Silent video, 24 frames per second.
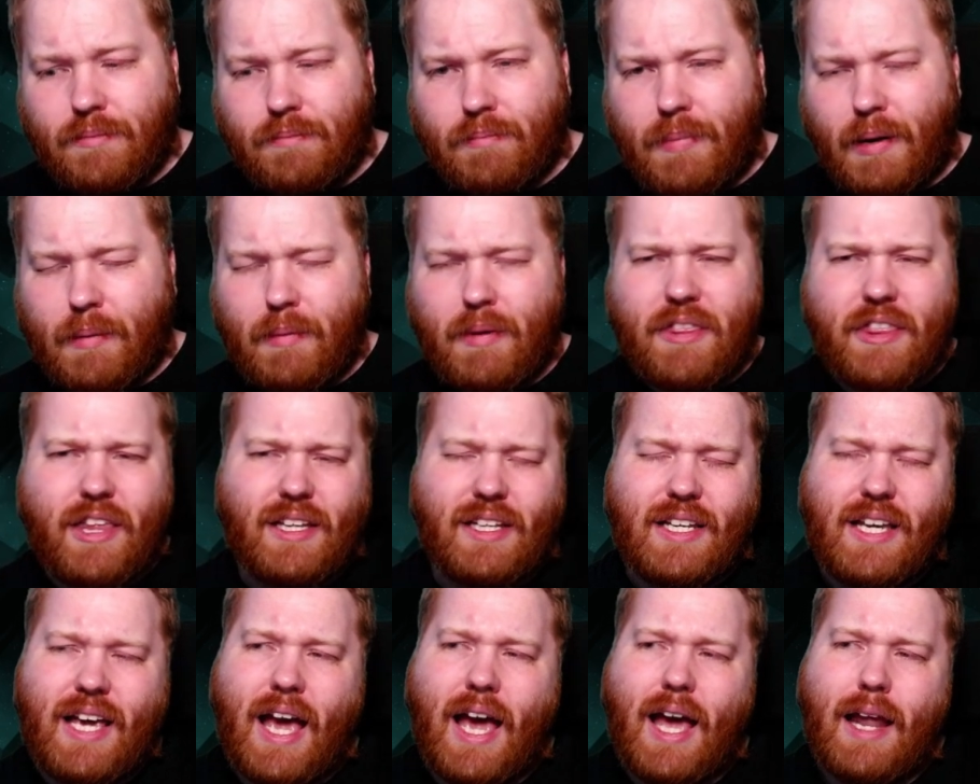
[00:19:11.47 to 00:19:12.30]
I mean,
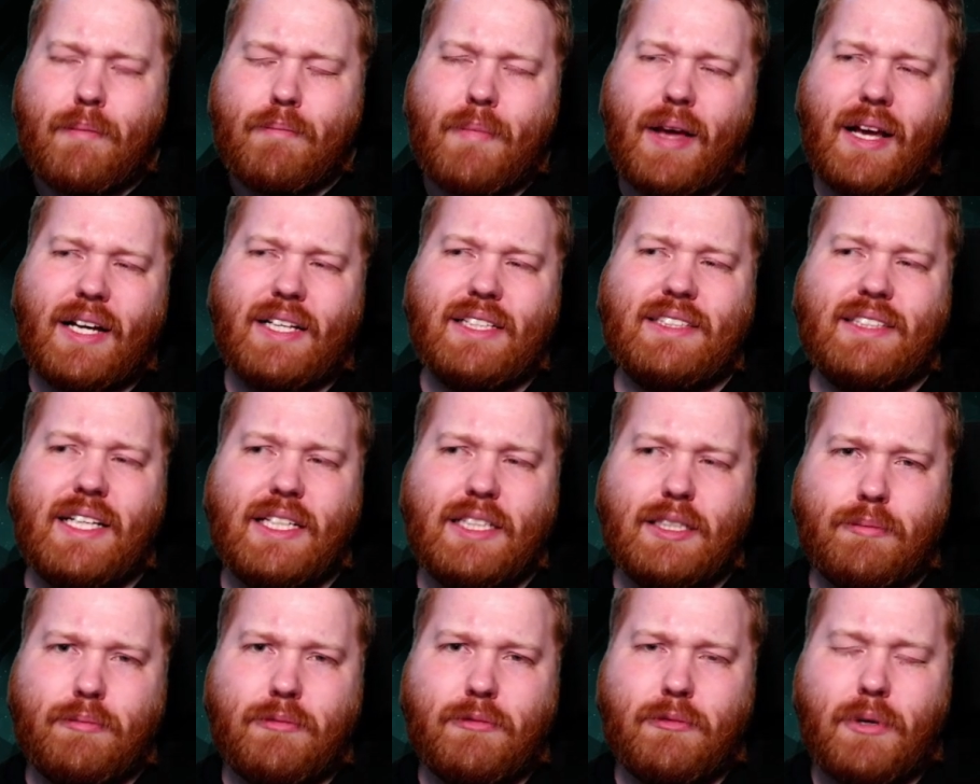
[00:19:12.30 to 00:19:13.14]
that can't make
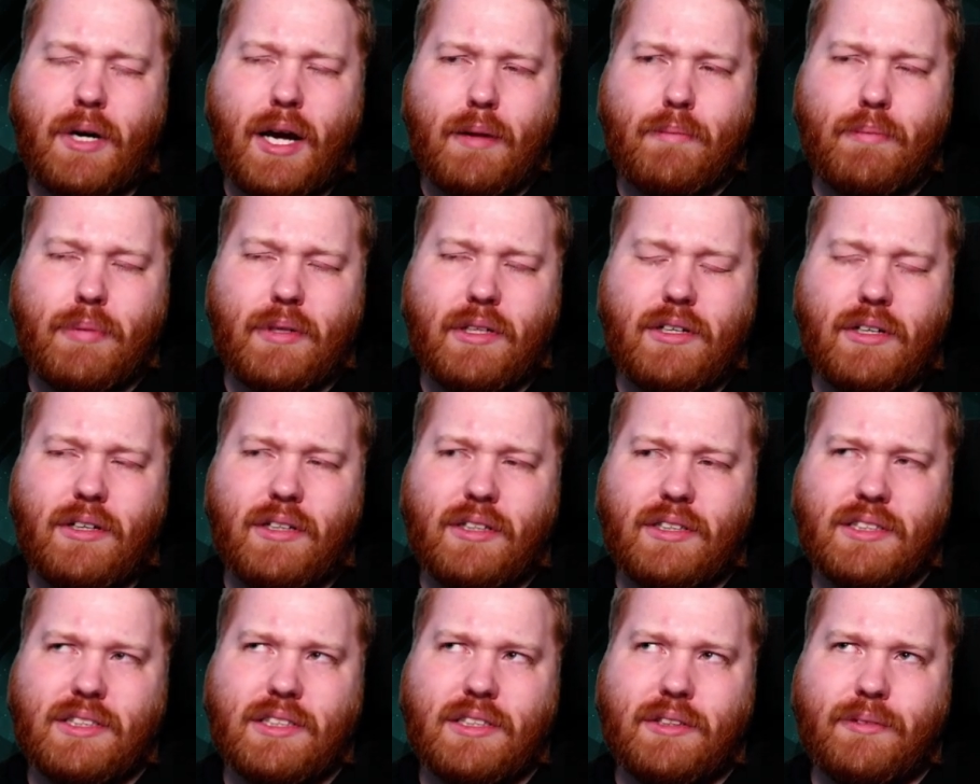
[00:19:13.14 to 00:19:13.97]
sense, right?
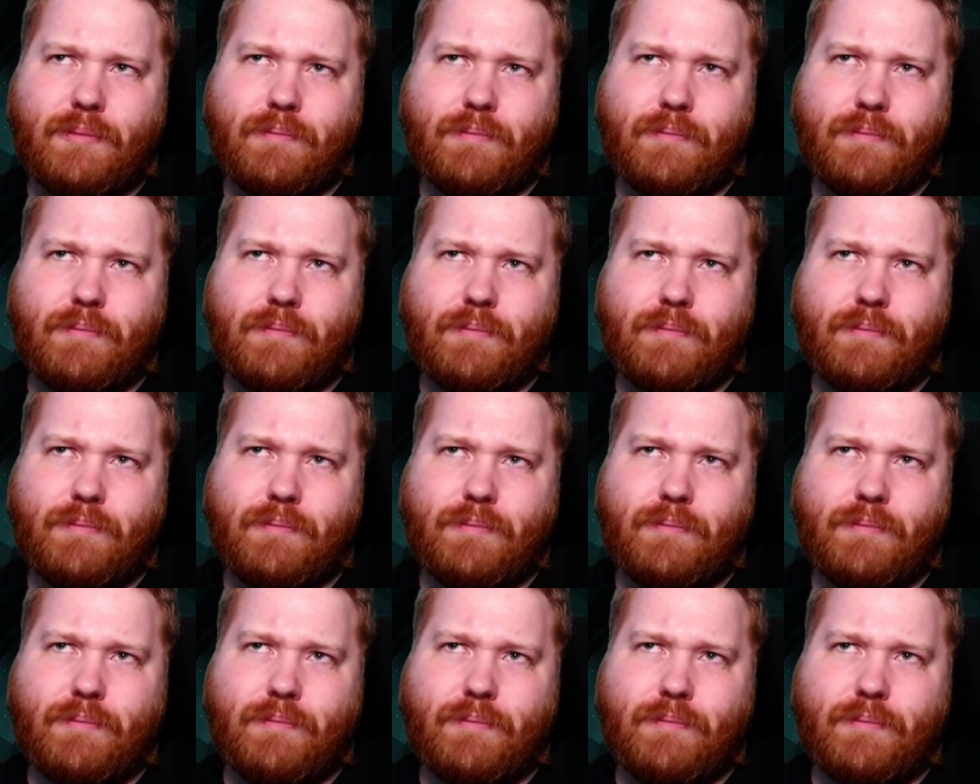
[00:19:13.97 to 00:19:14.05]
Because